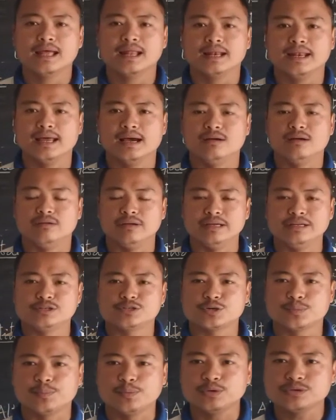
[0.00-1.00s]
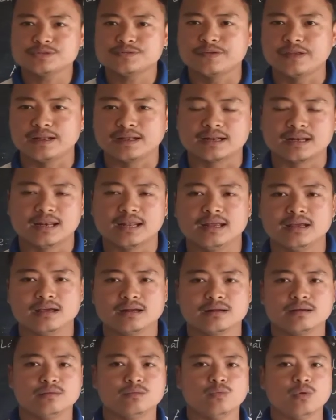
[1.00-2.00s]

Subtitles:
Now in tropospheric layer,